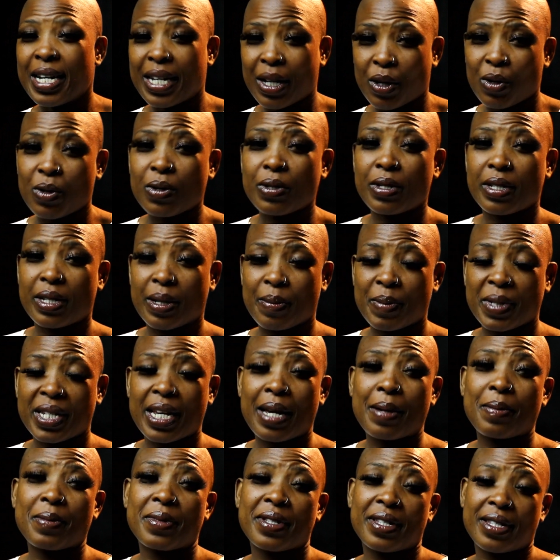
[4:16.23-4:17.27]
because
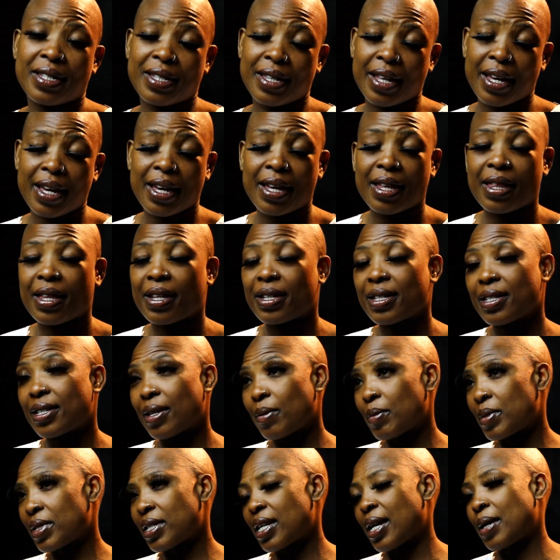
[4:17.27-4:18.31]
sometimes it's there, and
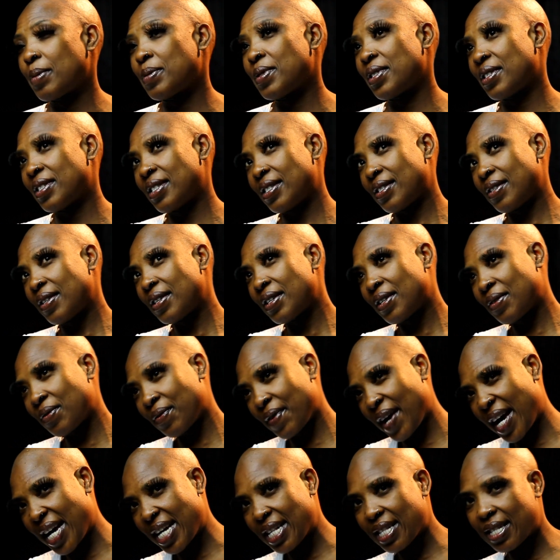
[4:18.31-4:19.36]
sometimes it
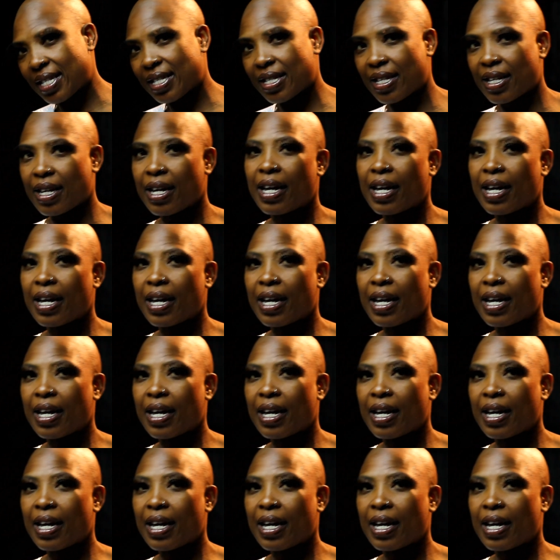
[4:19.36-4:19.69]
fades.